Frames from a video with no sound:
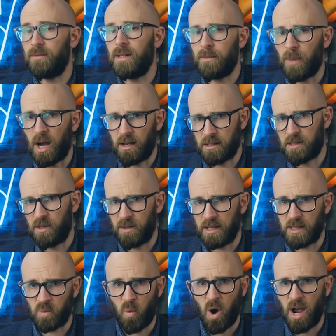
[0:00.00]
only pass on
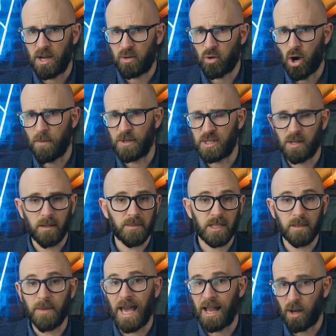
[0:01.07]
his Y chromosome
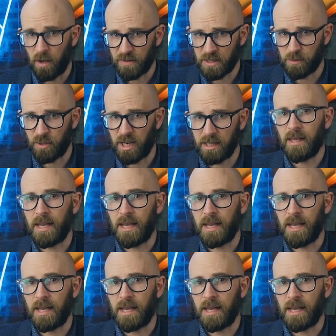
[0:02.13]
to the male offspring,